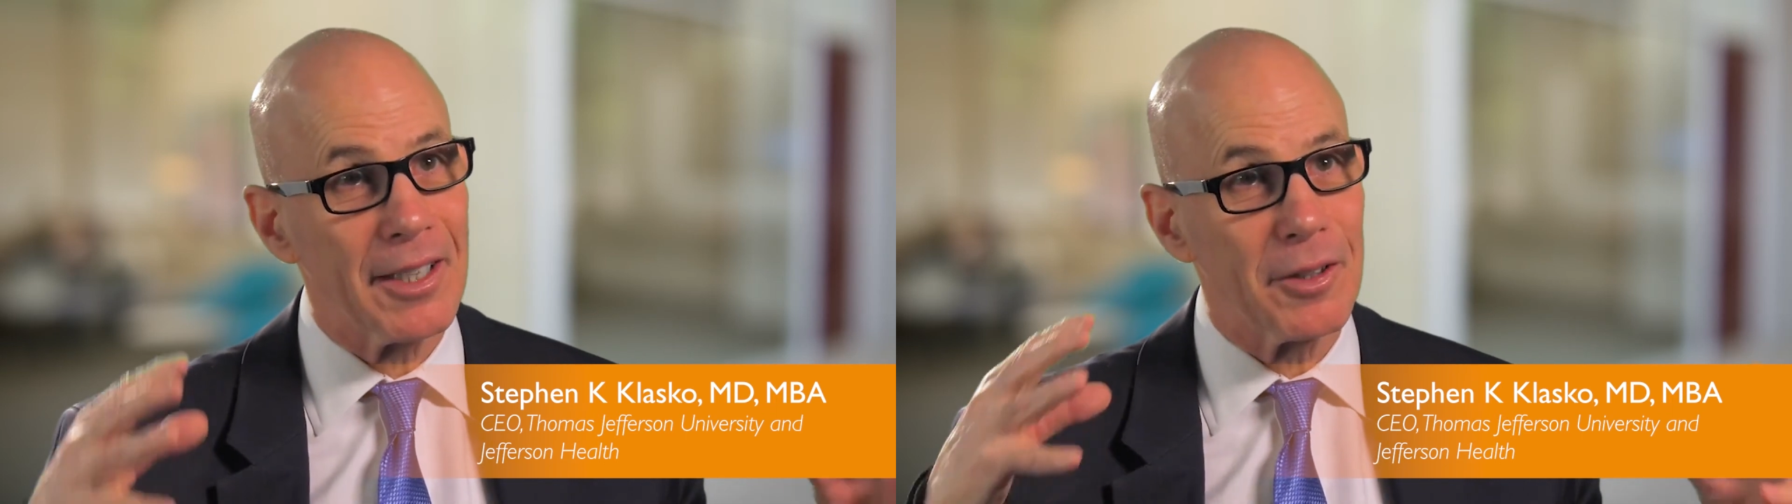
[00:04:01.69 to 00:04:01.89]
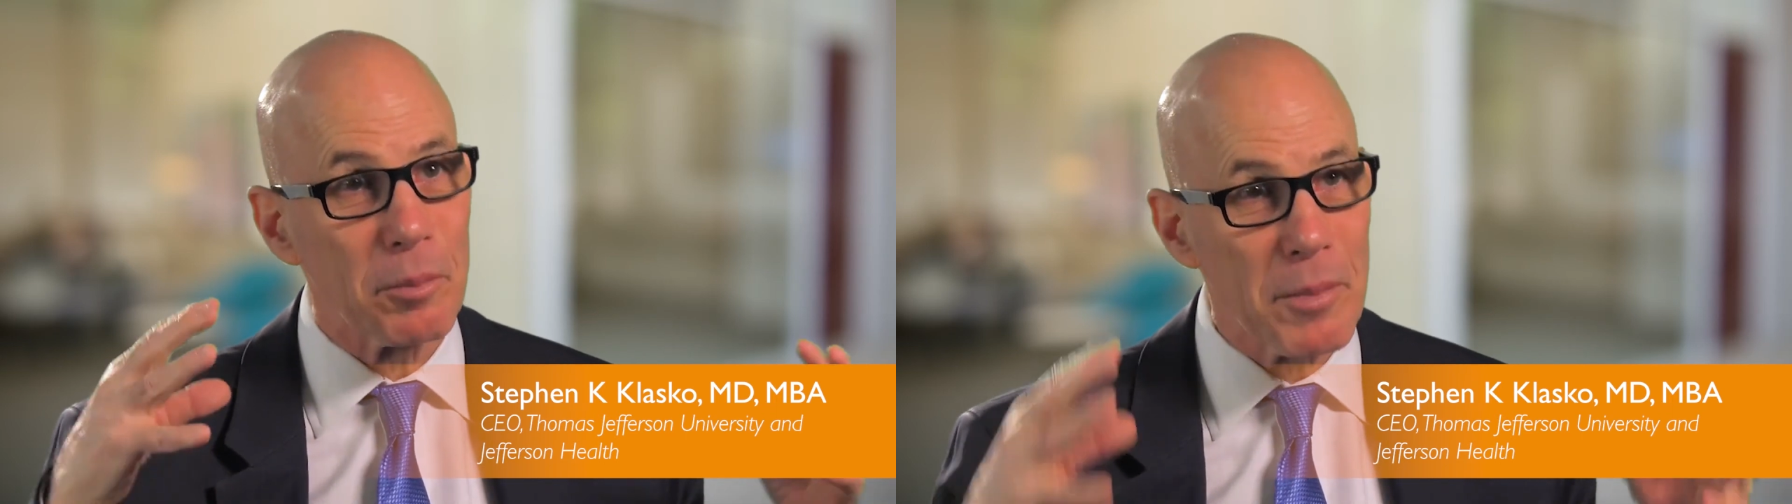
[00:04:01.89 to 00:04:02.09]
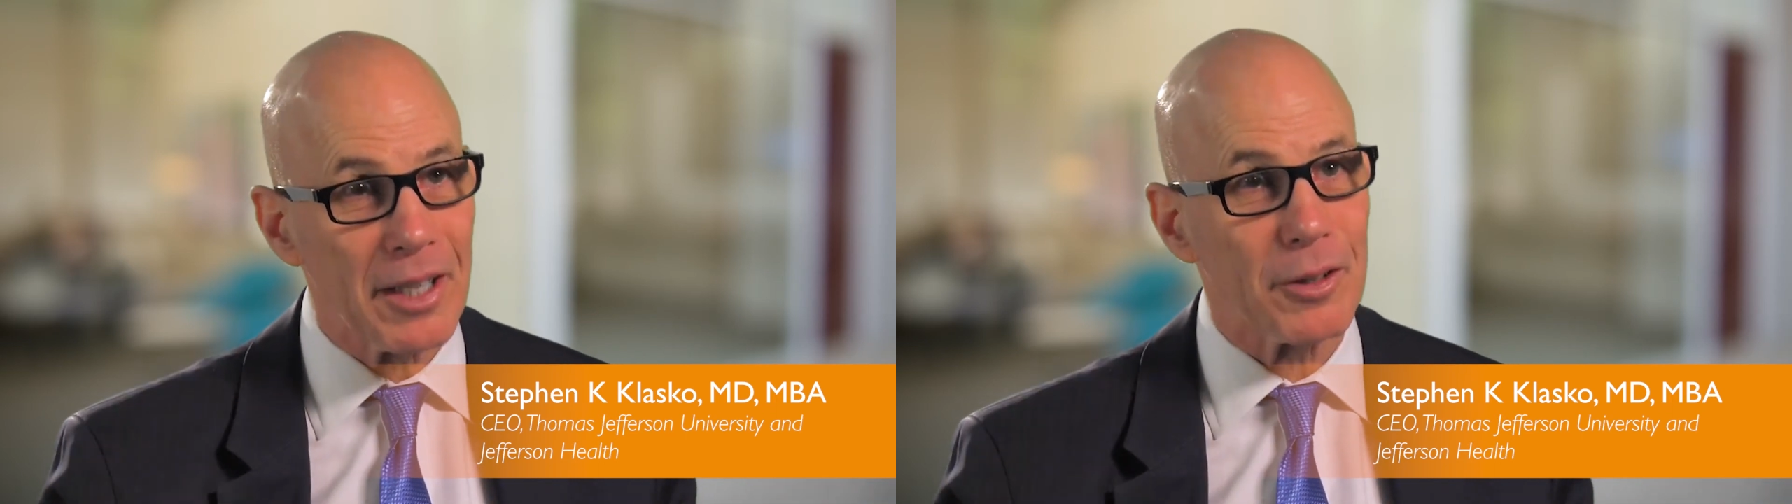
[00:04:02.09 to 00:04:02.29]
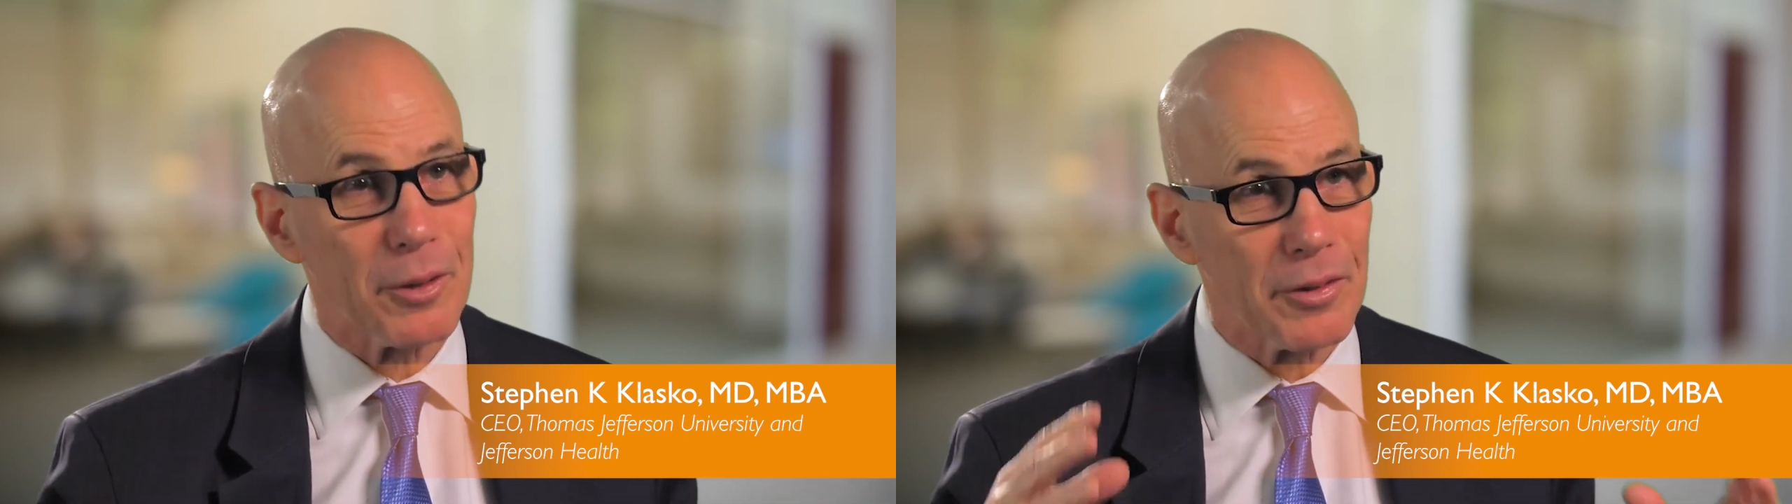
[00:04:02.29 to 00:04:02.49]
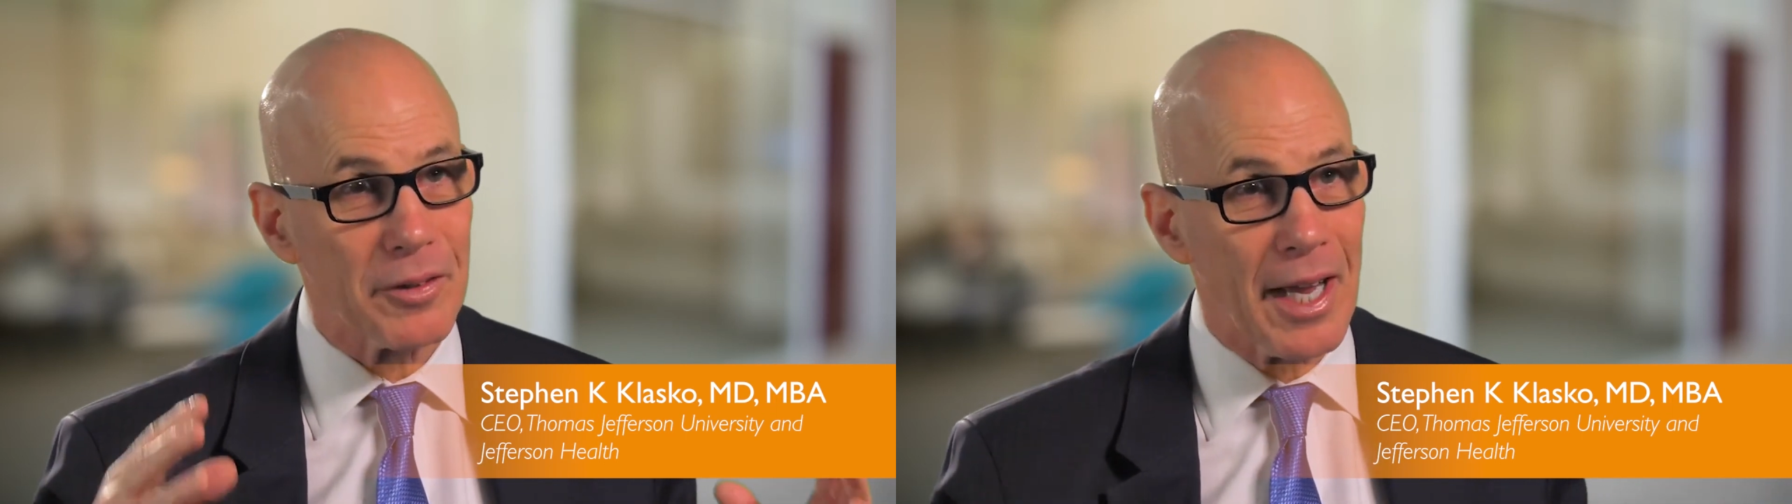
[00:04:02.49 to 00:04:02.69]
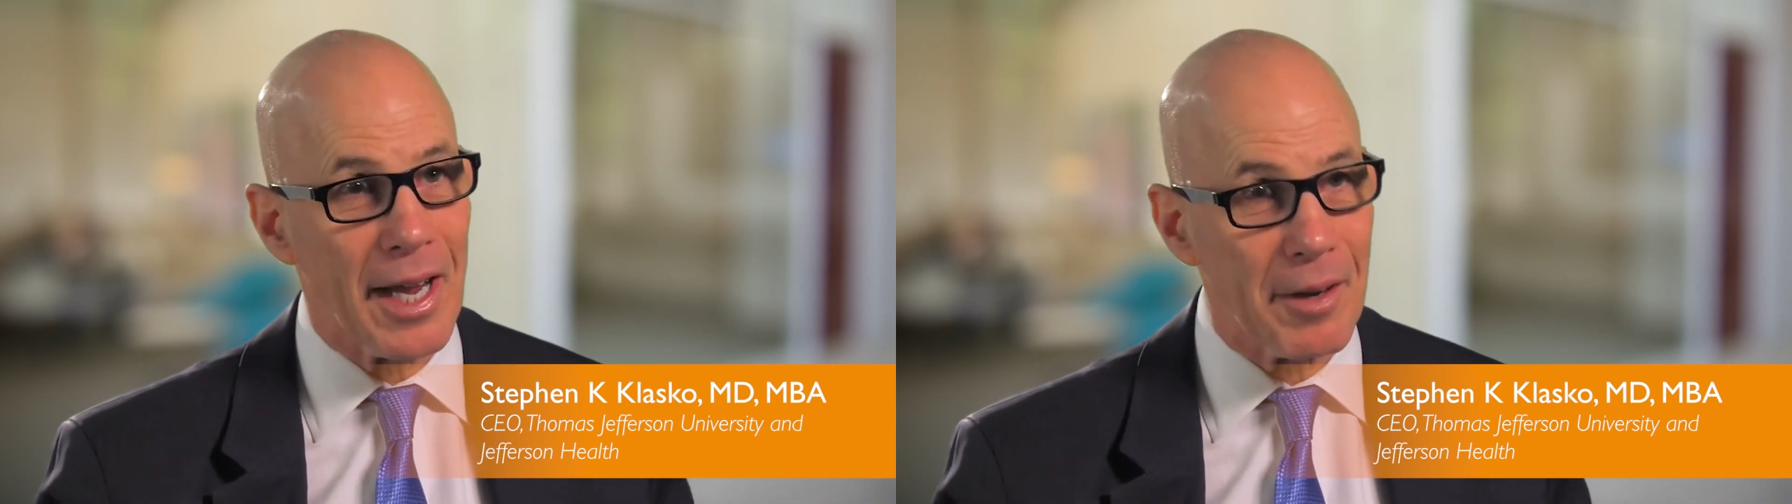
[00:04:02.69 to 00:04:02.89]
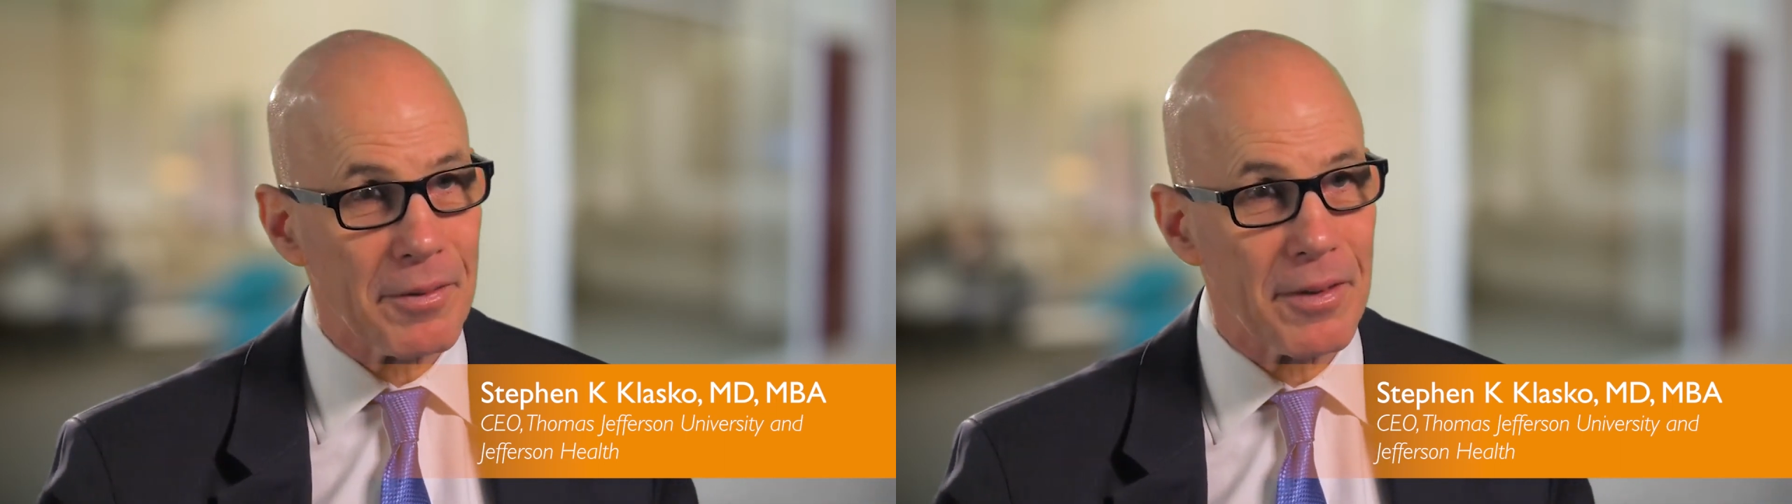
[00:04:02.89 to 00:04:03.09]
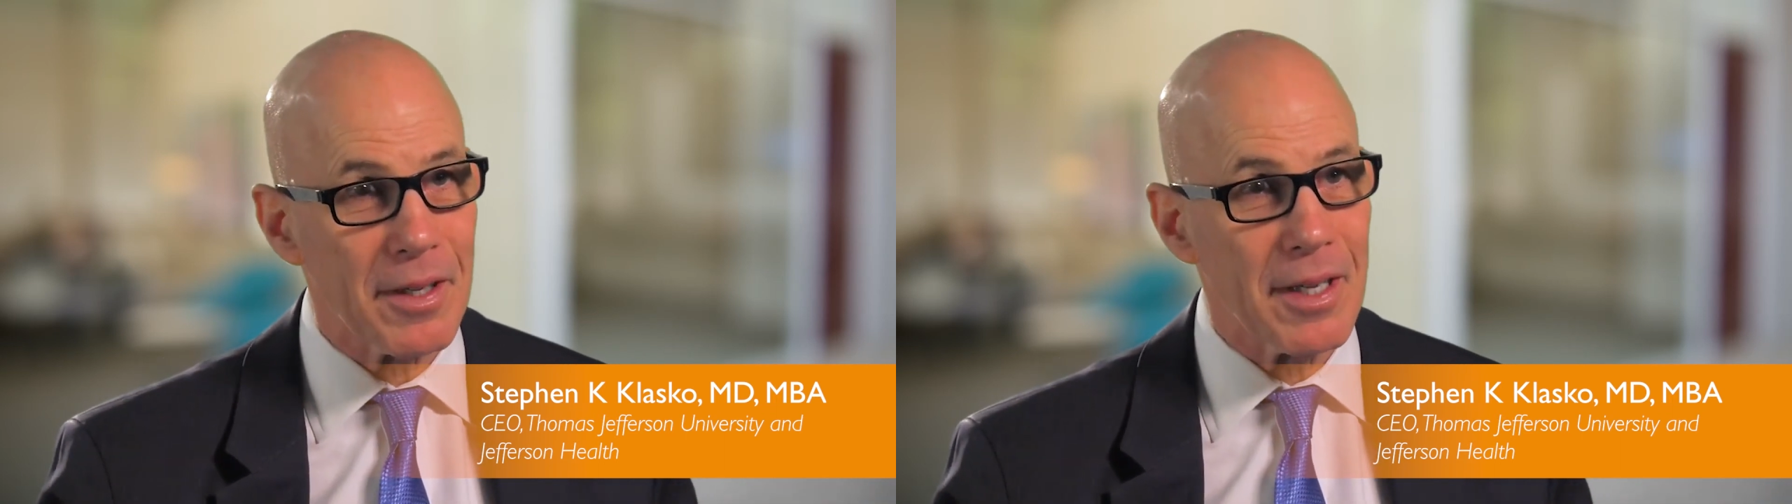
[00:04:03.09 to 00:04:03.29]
Take your medical staff